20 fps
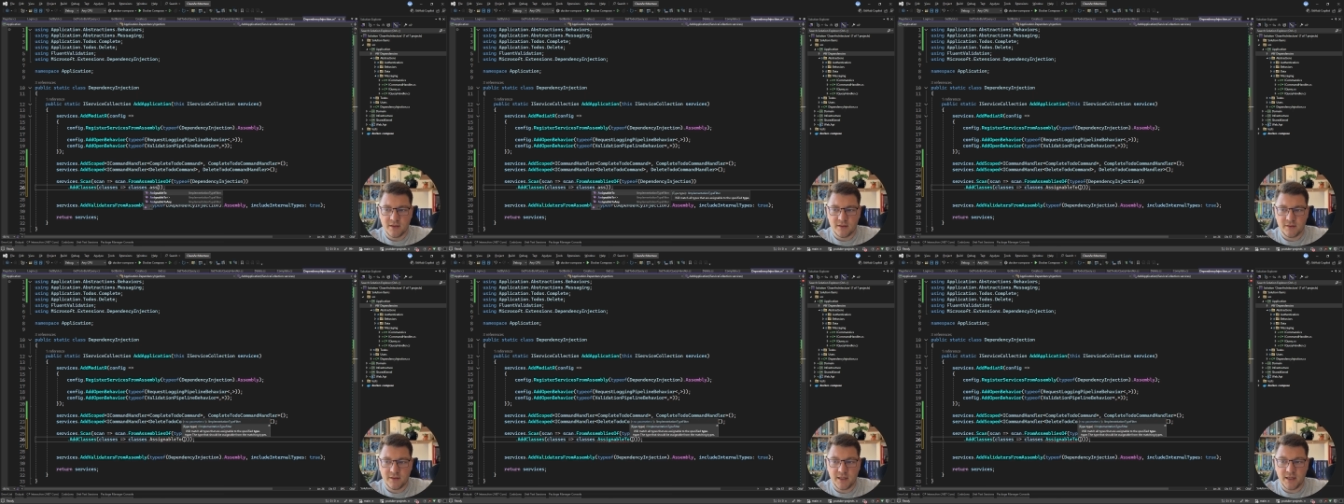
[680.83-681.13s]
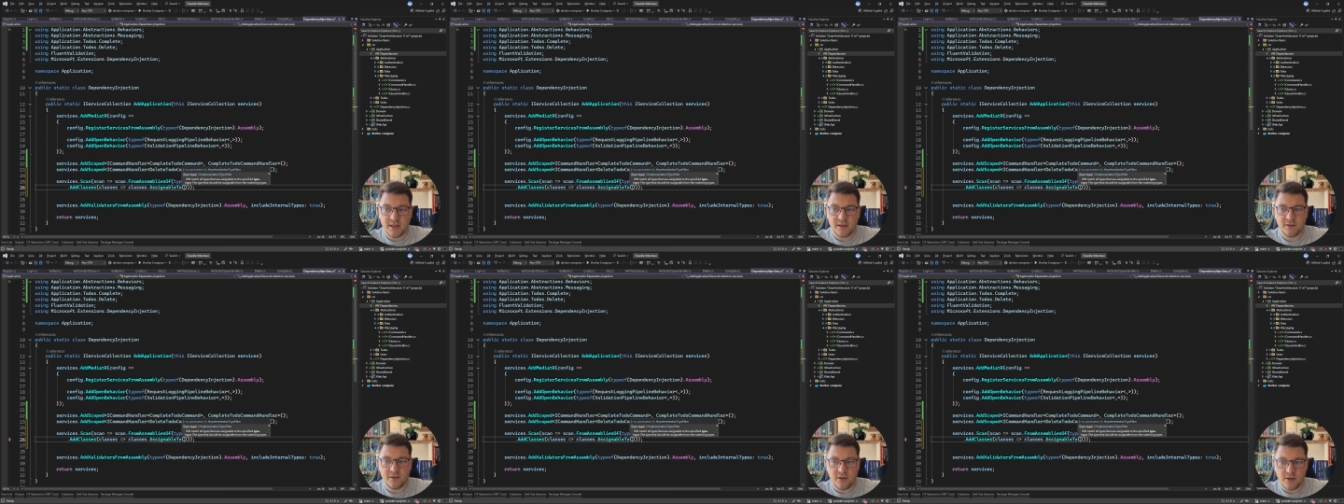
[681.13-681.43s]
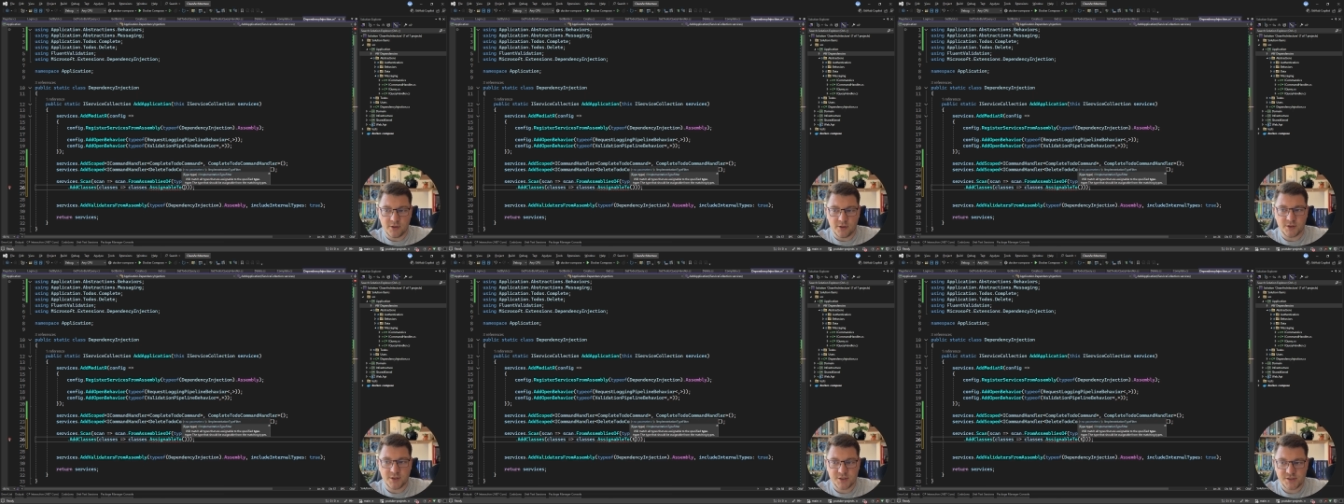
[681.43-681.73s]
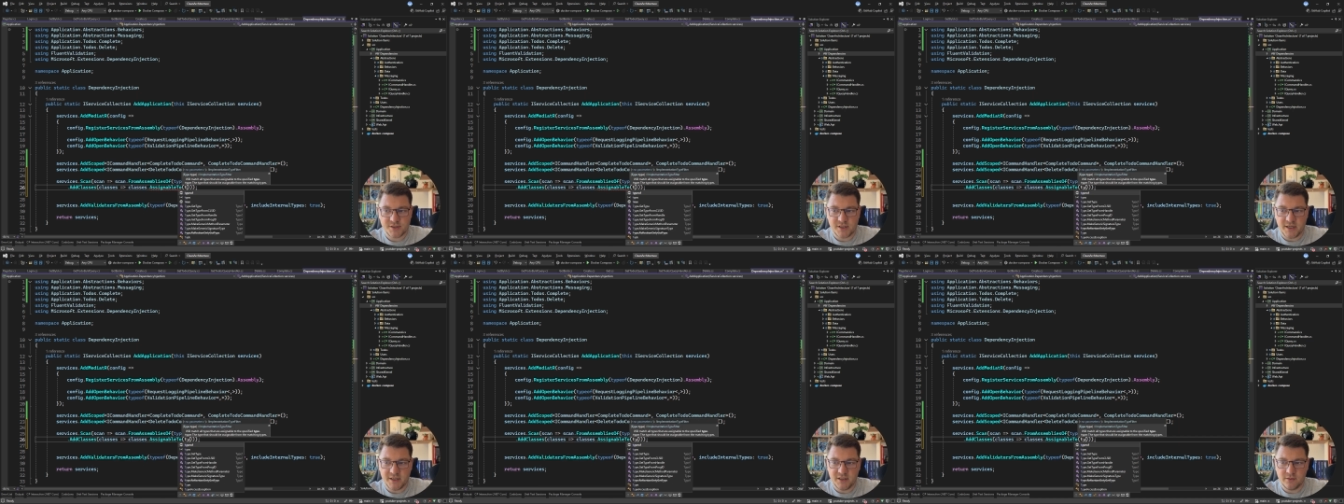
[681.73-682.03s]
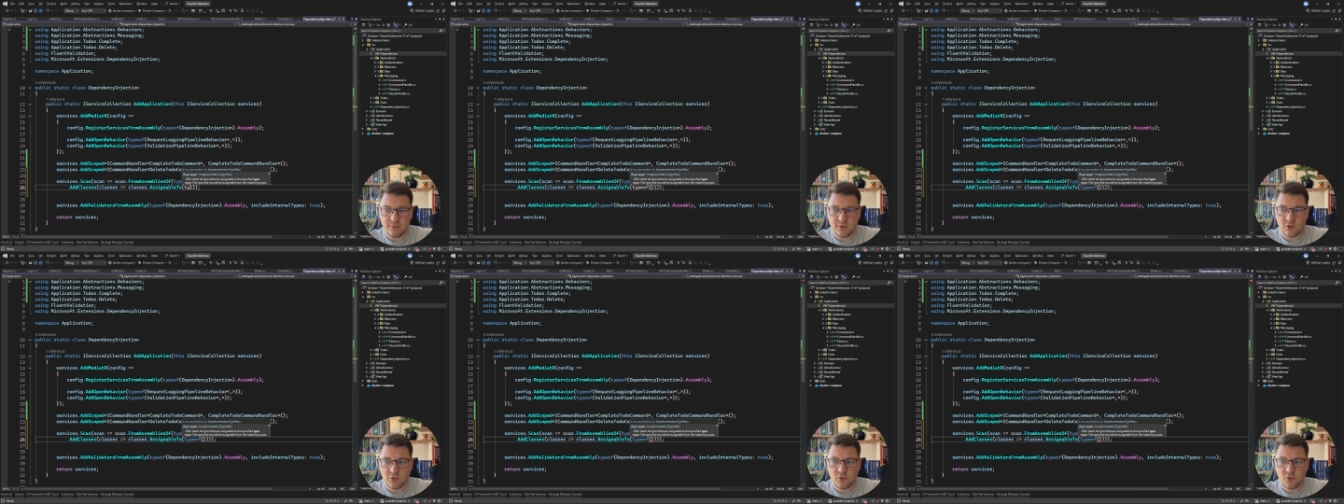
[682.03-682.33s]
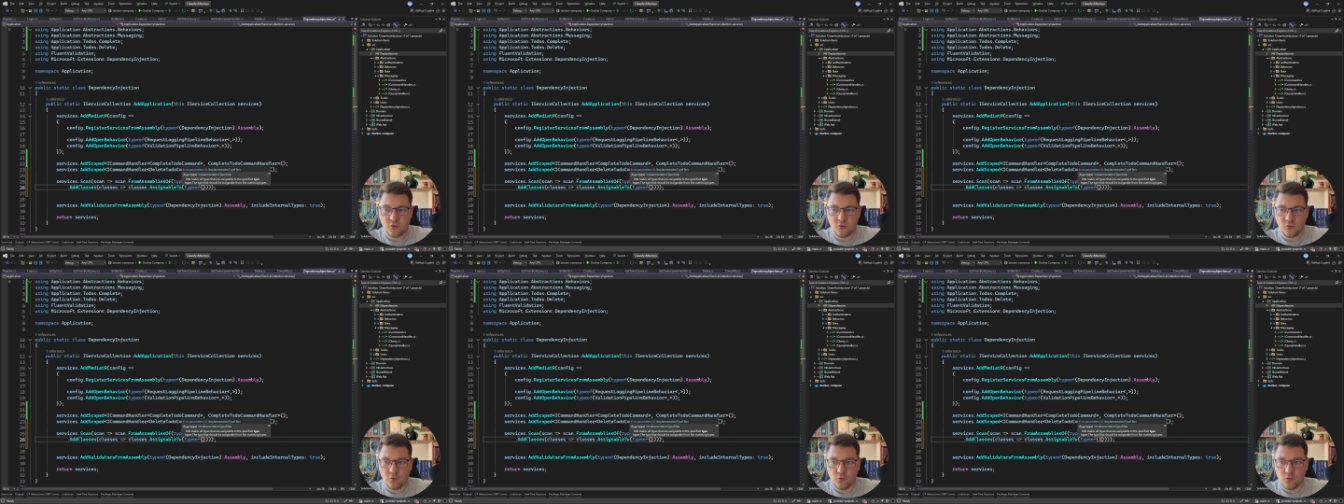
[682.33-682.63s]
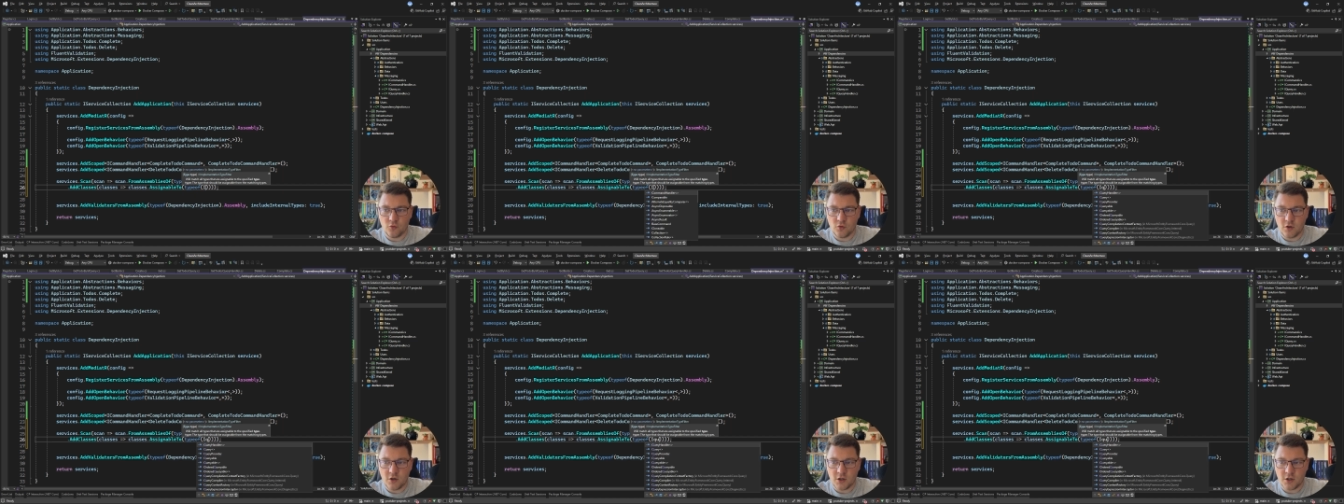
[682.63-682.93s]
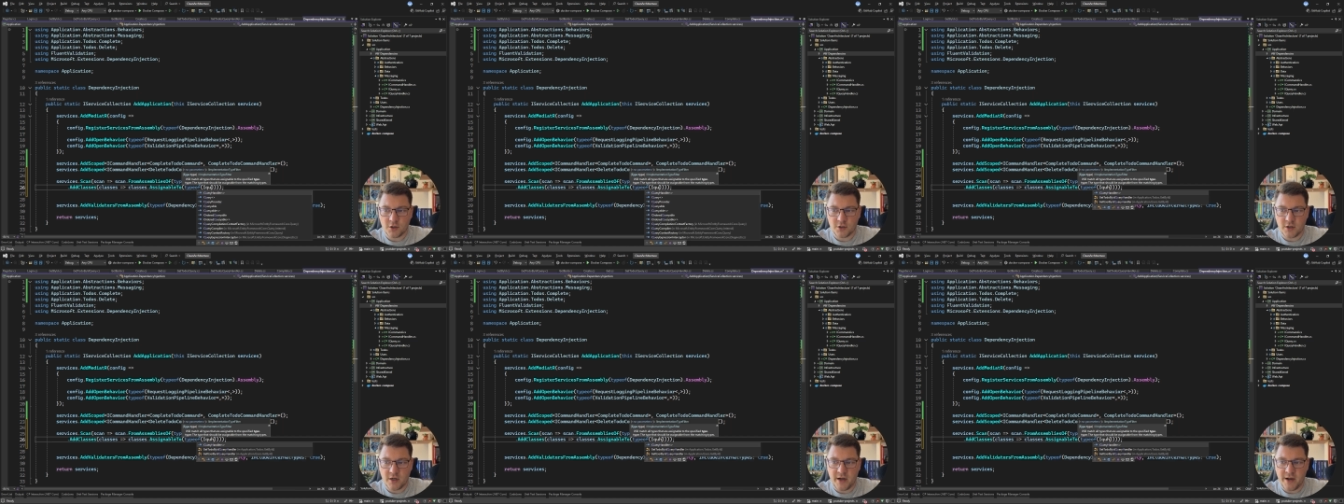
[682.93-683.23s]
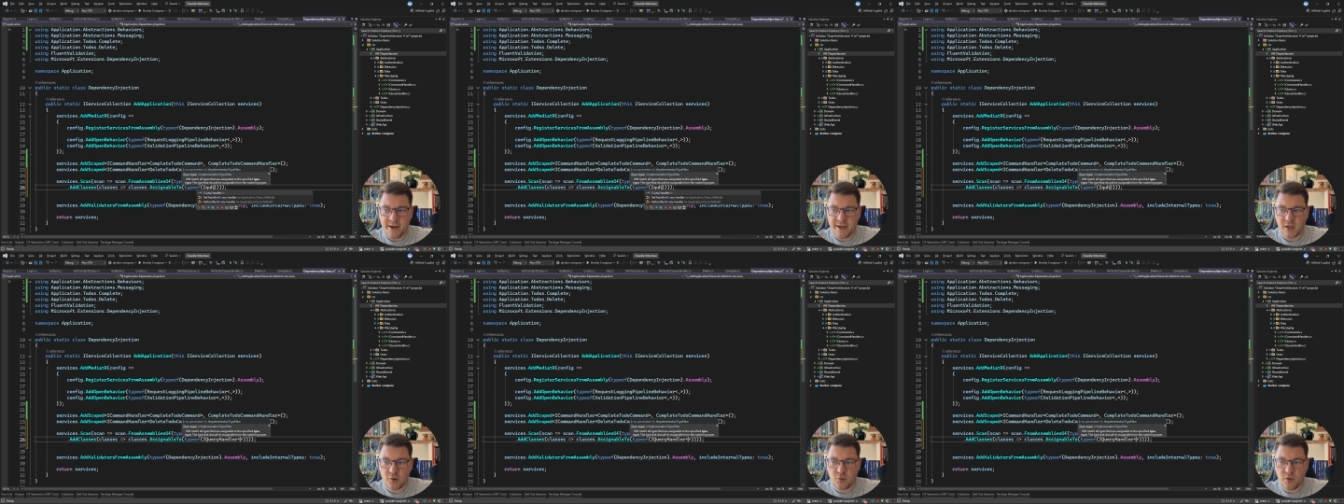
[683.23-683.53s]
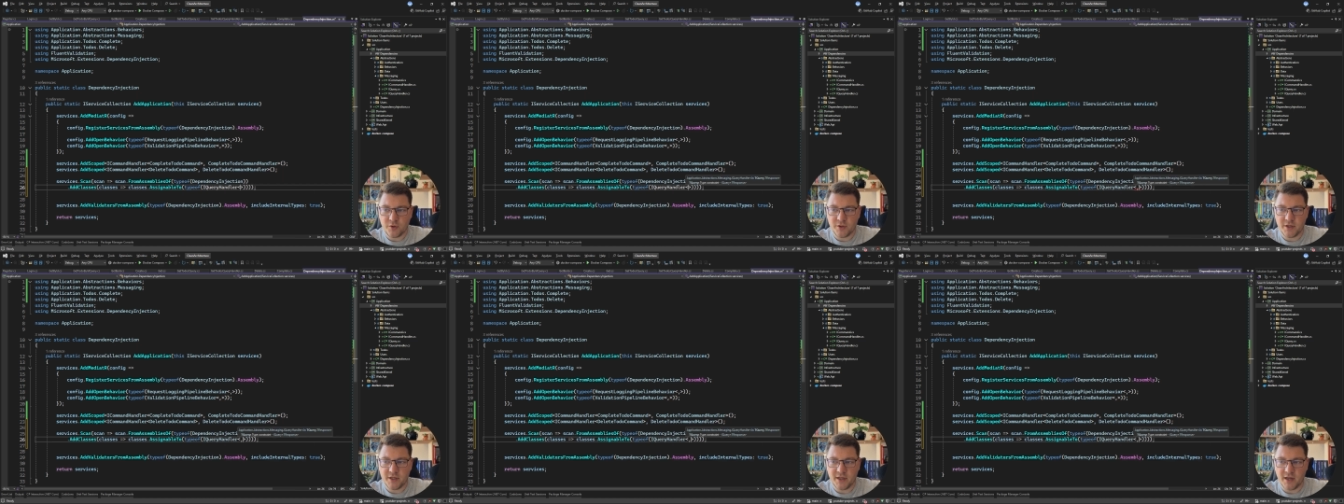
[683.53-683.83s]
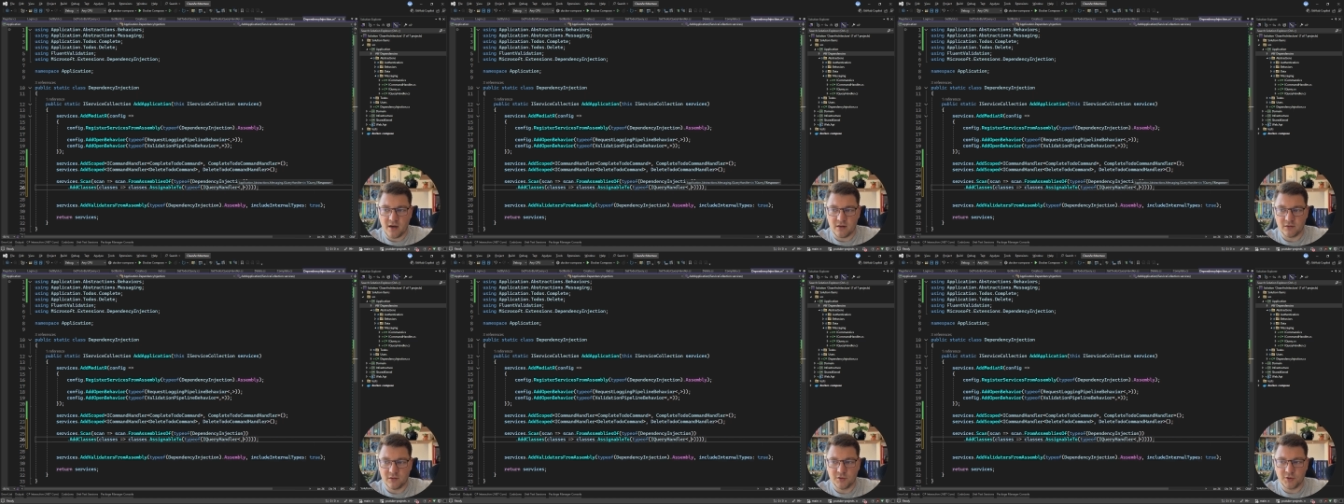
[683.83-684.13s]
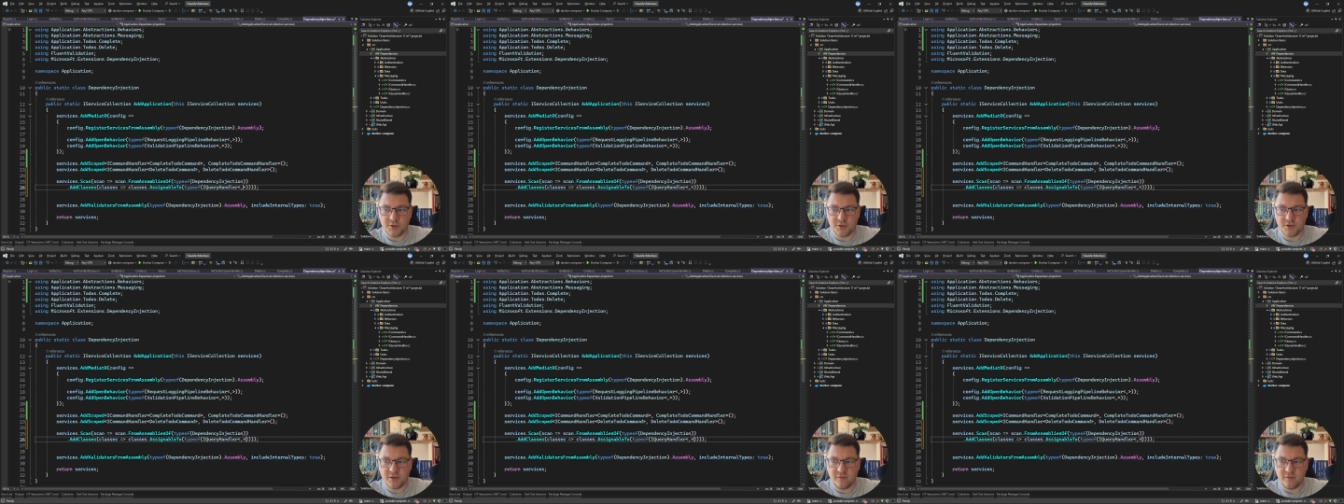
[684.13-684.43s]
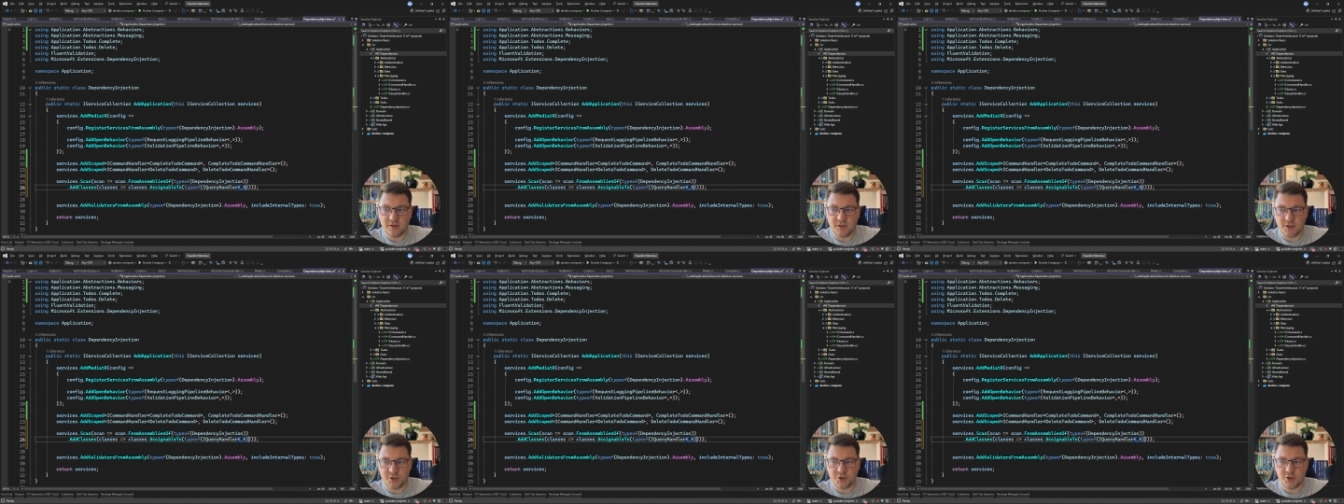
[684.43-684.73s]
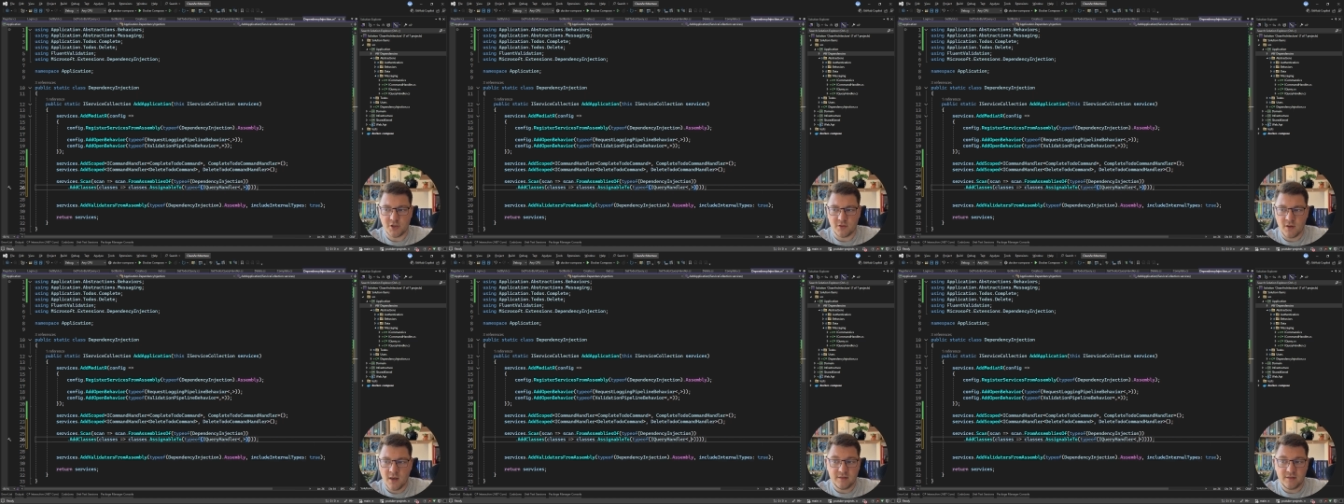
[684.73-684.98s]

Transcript: that are assignable to our iQuery handler definition.